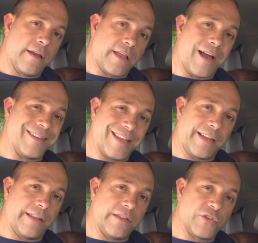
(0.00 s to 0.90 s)

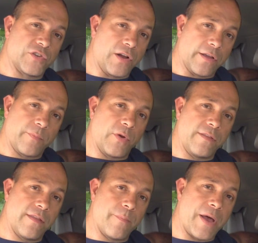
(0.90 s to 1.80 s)
contacting the strongest
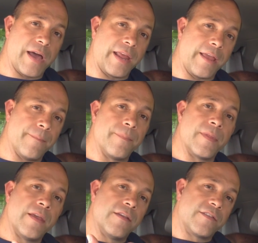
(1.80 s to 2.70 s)
points of the body,
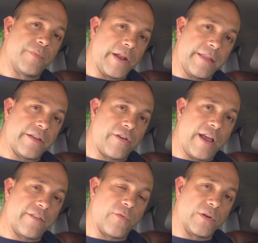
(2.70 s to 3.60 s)
spreading the
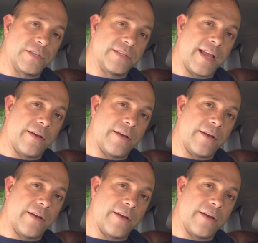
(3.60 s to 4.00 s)
crash forces